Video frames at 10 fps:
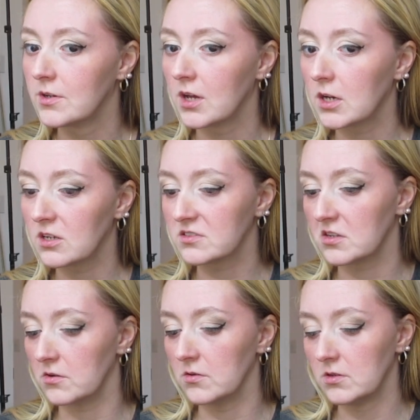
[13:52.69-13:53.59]
And
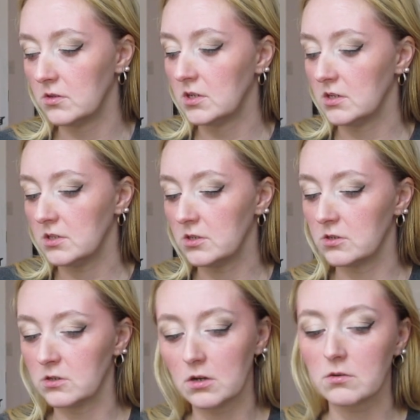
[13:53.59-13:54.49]
also,
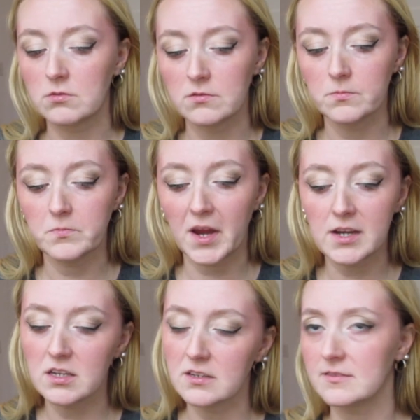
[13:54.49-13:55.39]
your
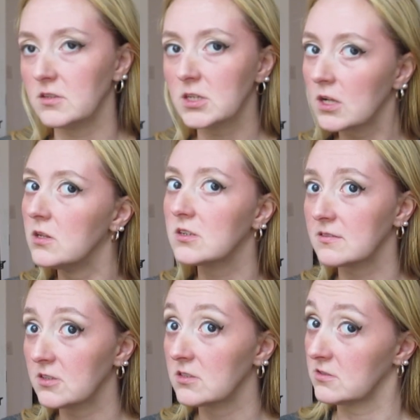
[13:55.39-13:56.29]
painting is only going to look as
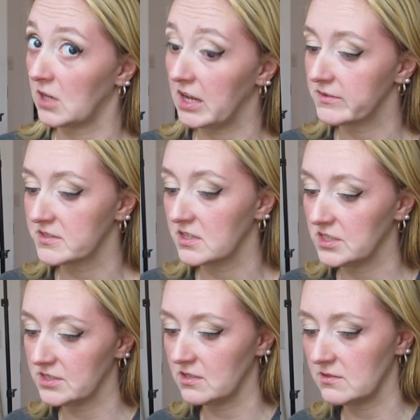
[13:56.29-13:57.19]
good as your canvas
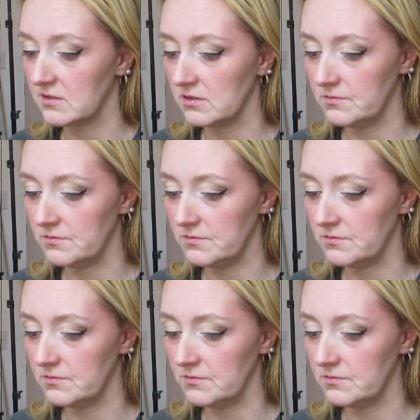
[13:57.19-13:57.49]
does, so